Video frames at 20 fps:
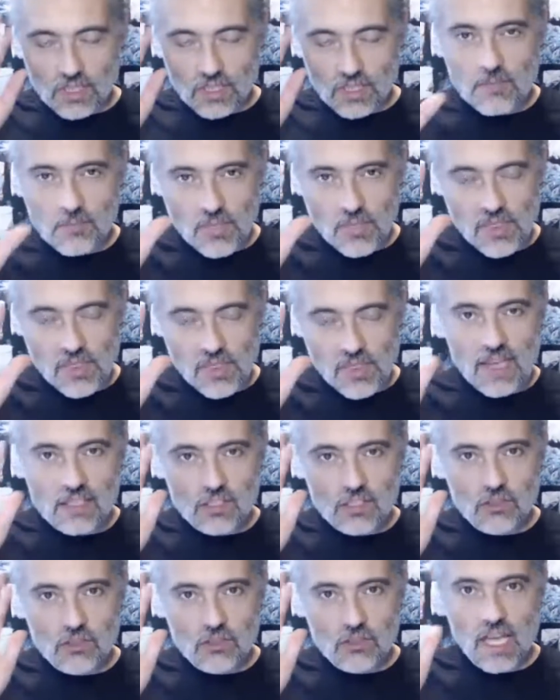keep
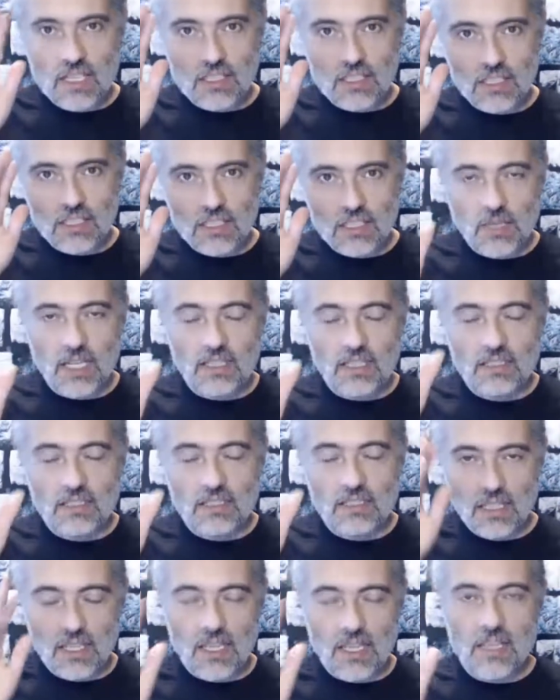that strategy in
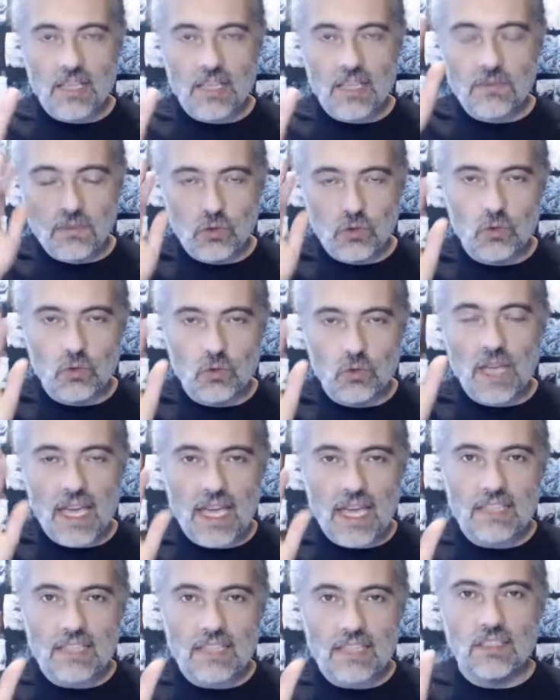mind. If you
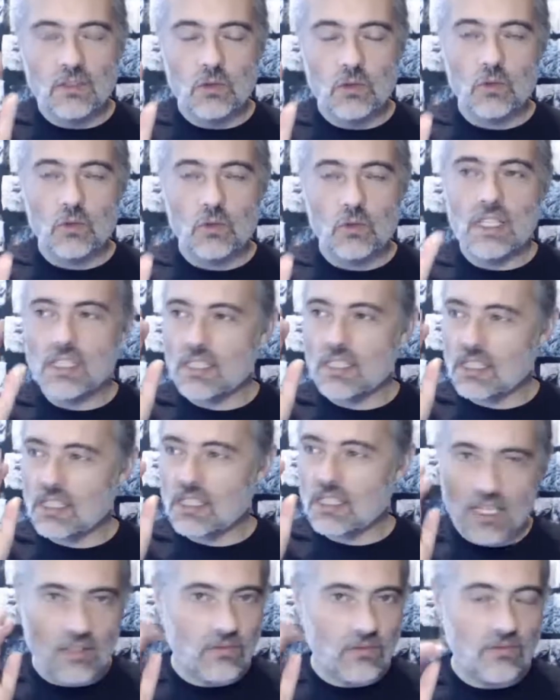had to do this
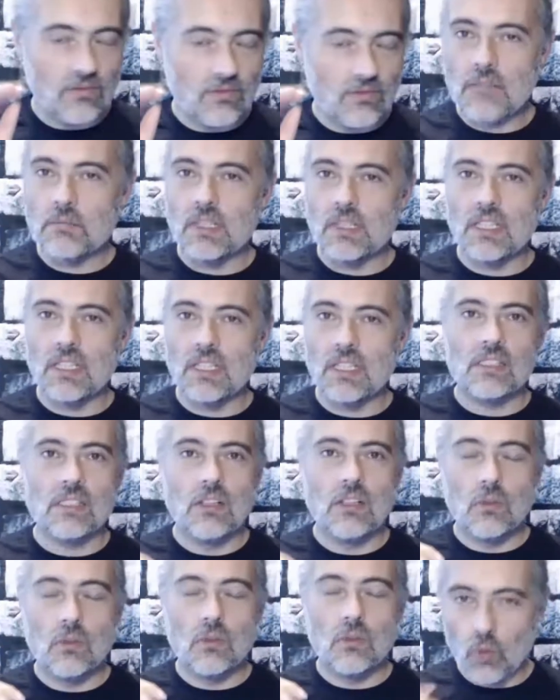in five
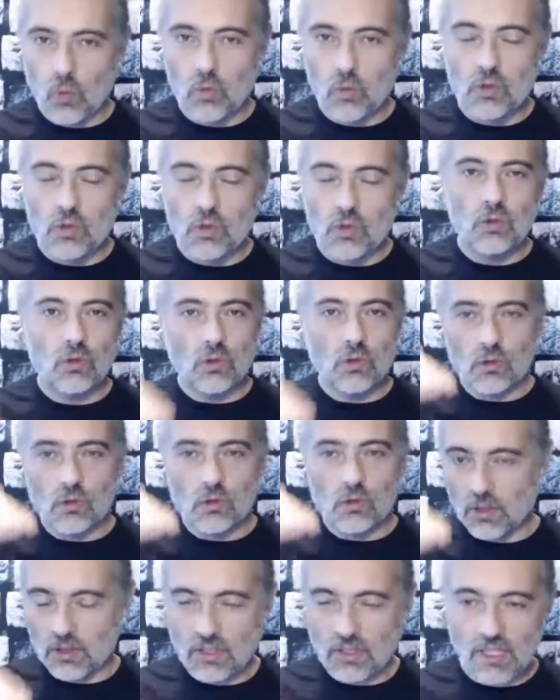minutes, what would you do?
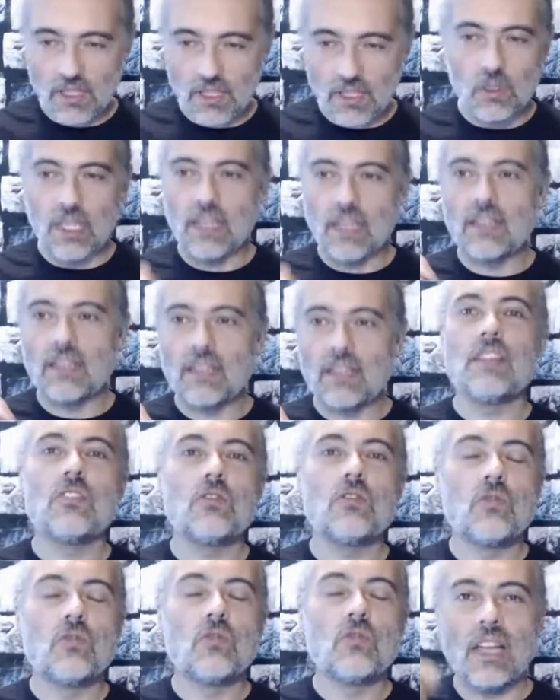You'd build an outline, then
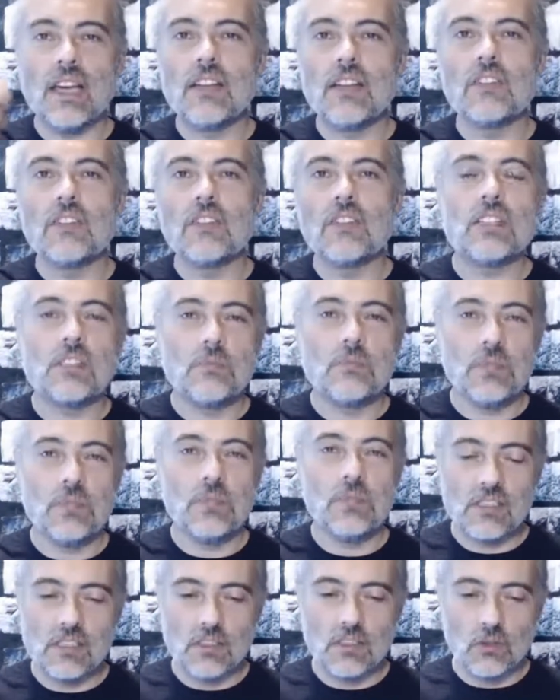you'd rely on your
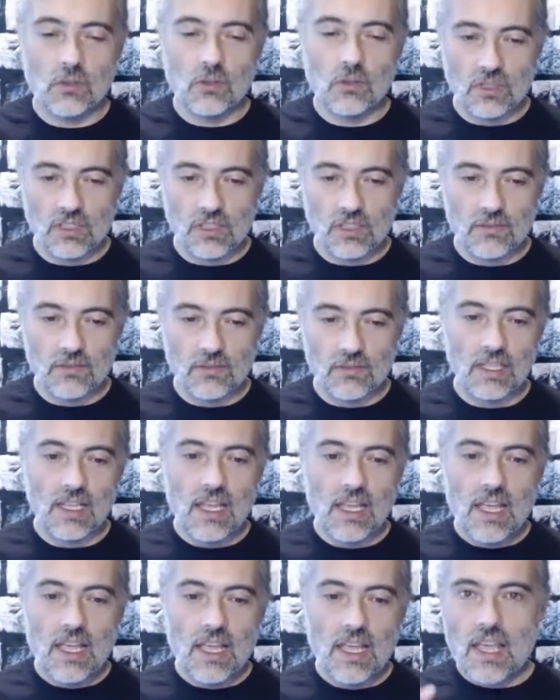experience and go and deliver it.
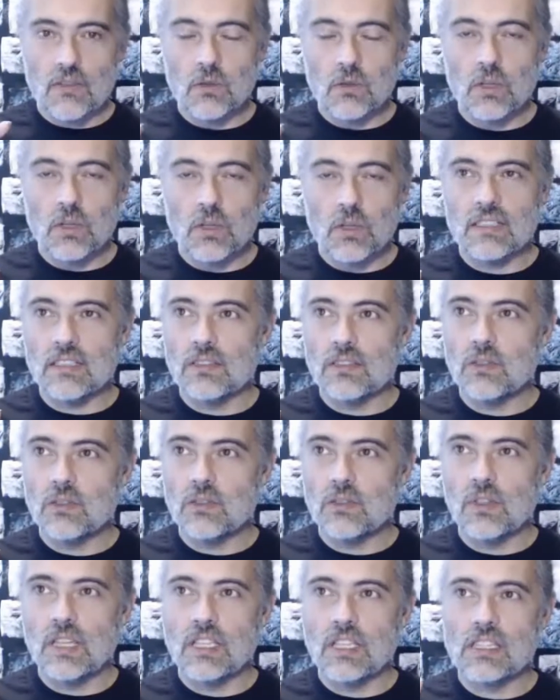If you had to
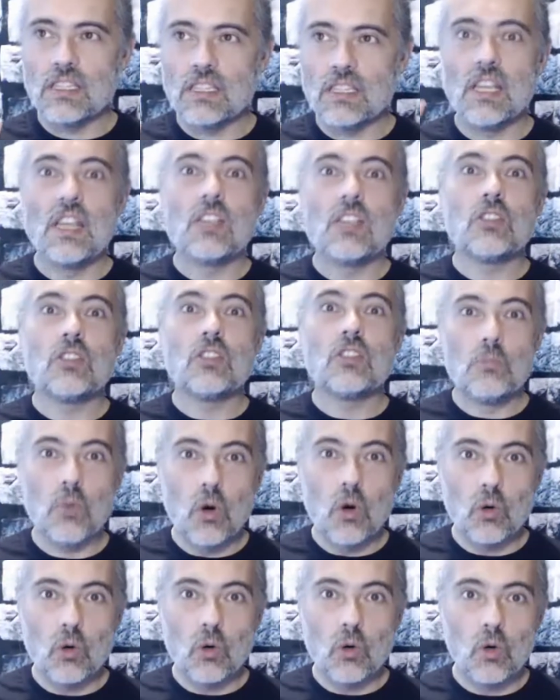do this
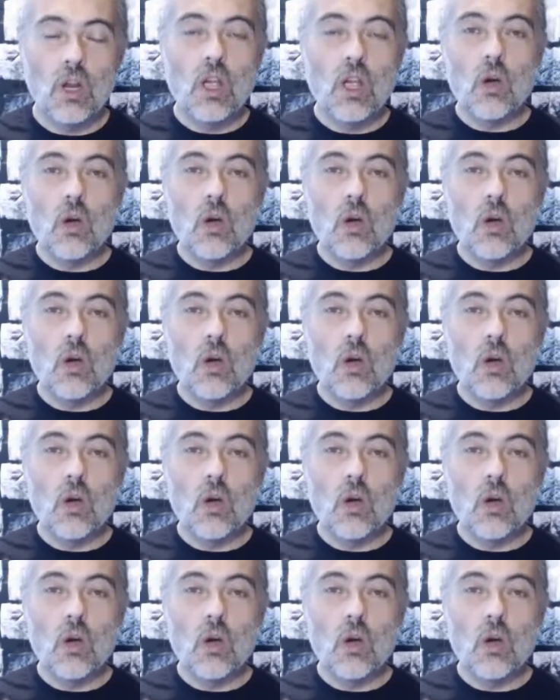tomorrow,